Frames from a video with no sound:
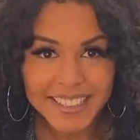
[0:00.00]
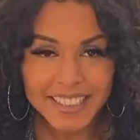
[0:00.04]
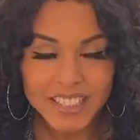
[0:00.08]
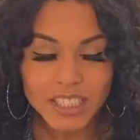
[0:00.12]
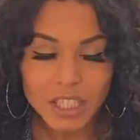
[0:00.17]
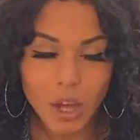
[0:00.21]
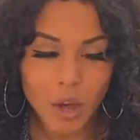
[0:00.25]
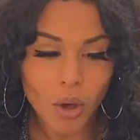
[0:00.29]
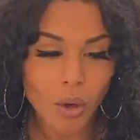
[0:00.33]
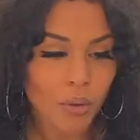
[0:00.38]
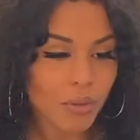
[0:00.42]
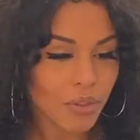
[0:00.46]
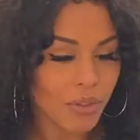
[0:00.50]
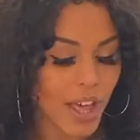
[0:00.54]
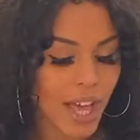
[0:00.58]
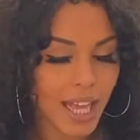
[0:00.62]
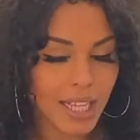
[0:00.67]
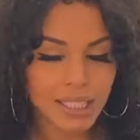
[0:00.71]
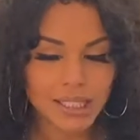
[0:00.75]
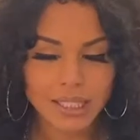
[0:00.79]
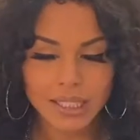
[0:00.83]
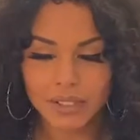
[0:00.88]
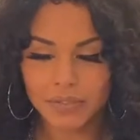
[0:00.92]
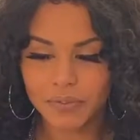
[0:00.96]
So
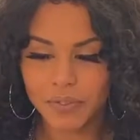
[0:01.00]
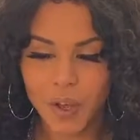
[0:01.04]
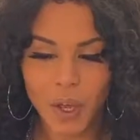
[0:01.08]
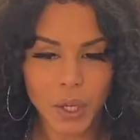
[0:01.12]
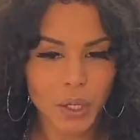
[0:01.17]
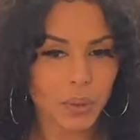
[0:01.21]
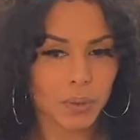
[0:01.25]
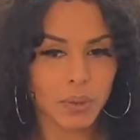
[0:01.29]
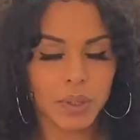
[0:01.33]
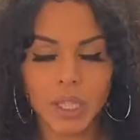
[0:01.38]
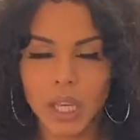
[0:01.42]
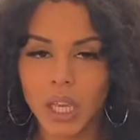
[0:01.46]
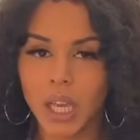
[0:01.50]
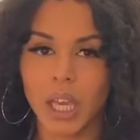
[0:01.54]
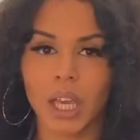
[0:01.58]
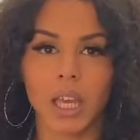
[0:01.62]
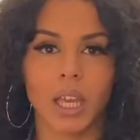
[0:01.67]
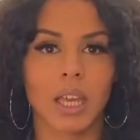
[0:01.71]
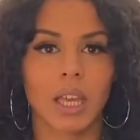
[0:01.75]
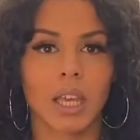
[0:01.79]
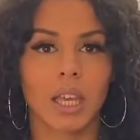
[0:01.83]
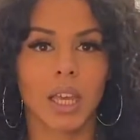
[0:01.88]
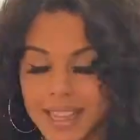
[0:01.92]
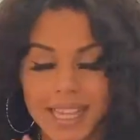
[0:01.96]
that's the final
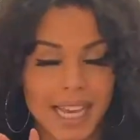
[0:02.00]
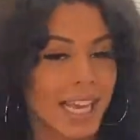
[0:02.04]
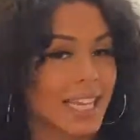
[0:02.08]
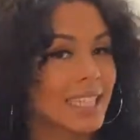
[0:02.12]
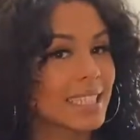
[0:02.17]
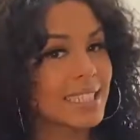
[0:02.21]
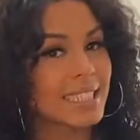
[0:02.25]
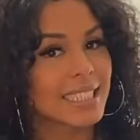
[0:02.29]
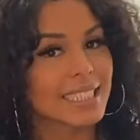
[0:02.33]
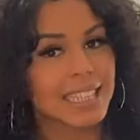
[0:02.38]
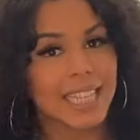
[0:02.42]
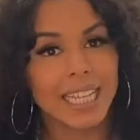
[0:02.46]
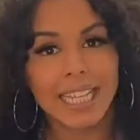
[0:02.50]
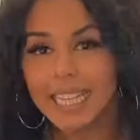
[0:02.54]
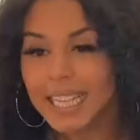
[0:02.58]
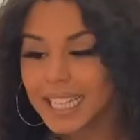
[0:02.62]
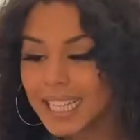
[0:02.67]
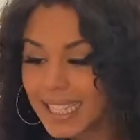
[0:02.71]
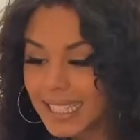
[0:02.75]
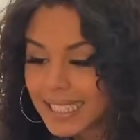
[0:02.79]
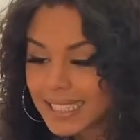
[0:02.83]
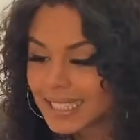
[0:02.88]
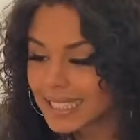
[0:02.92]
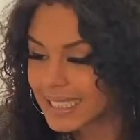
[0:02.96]
thing. That's
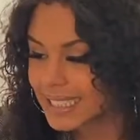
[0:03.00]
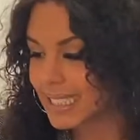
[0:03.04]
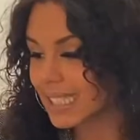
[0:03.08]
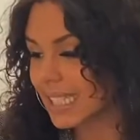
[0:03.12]
it.